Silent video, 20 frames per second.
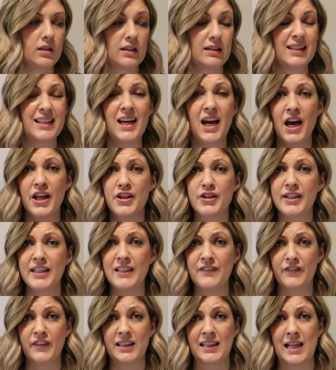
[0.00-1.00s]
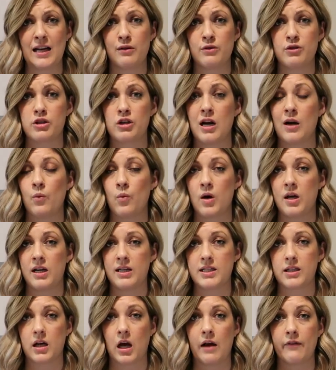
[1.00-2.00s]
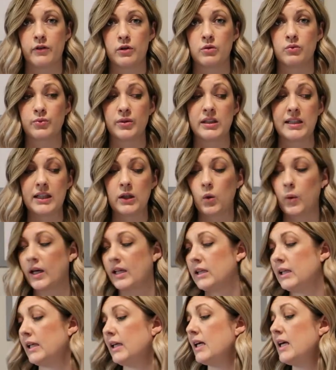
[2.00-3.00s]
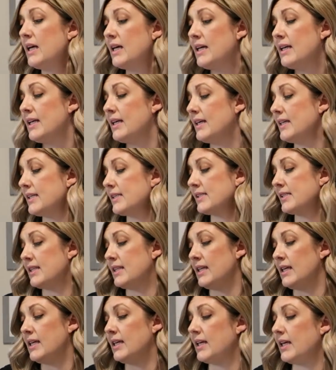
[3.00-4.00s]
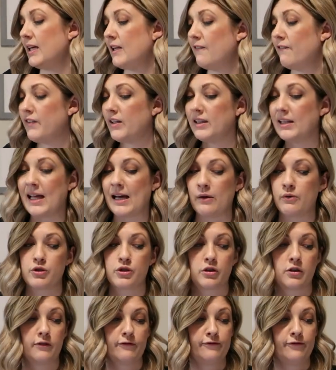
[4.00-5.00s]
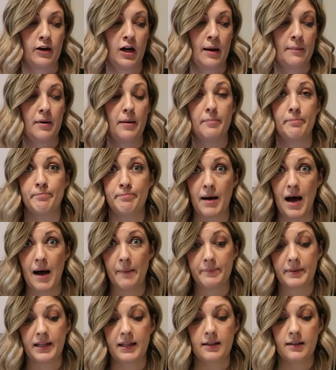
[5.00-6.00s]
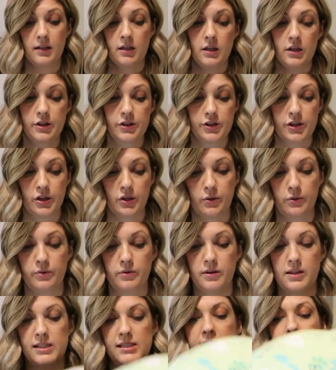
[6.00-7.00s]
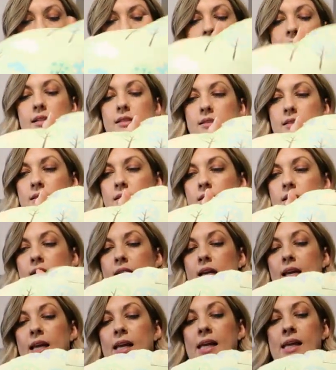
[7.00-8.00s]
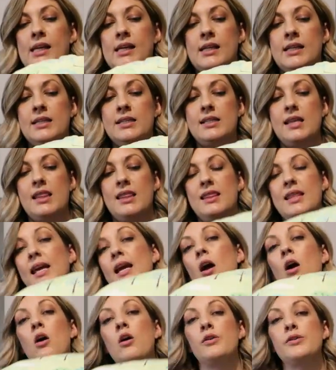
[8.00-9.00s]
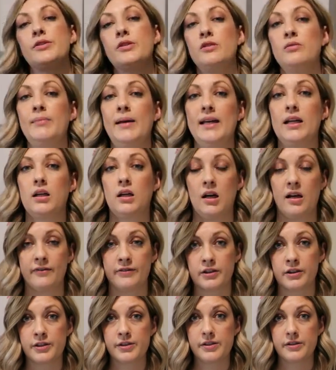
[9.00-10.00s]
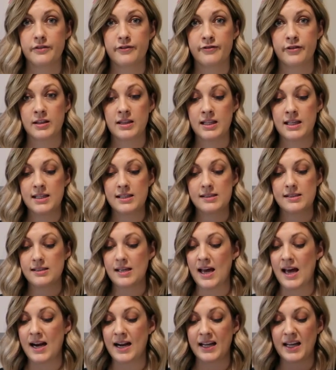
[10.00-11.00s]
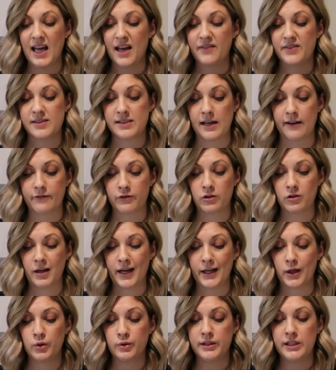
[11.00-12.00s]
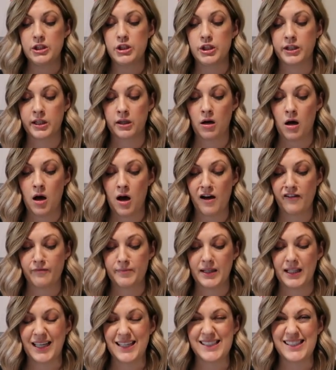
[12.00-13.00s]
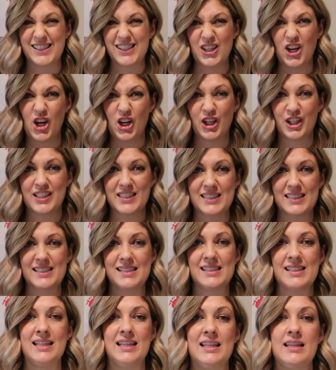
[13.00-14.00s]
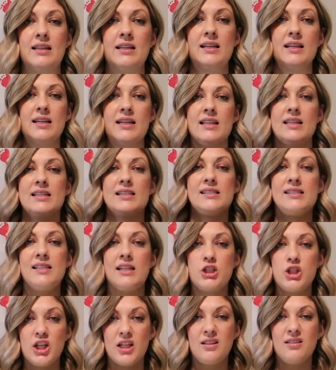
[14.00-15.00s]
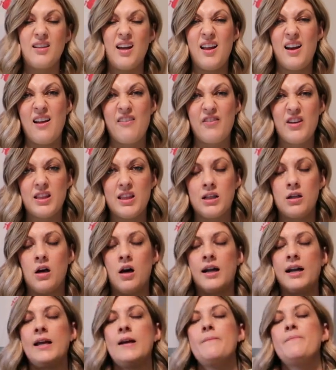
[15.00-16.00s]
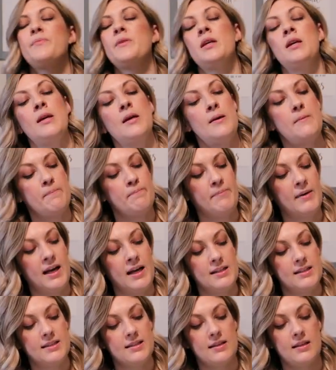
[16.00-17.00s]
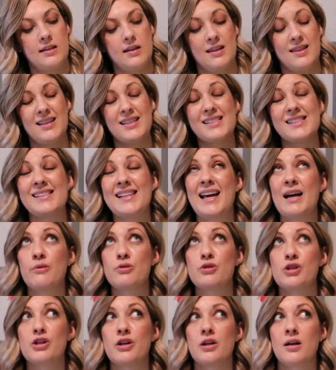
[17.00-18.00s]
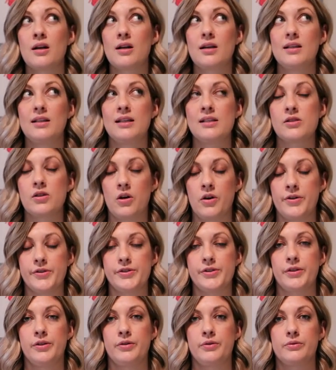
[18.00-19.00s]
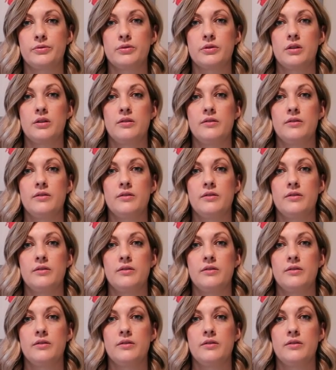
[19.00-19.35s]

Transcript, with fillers: The other infant lounger I wanted to cover really quickly is the infant lounger from Boppy. So this is it, and they also make covers for this. I have several. I only took it off because it's hard to see the stitching and everything on it, but this lounger is also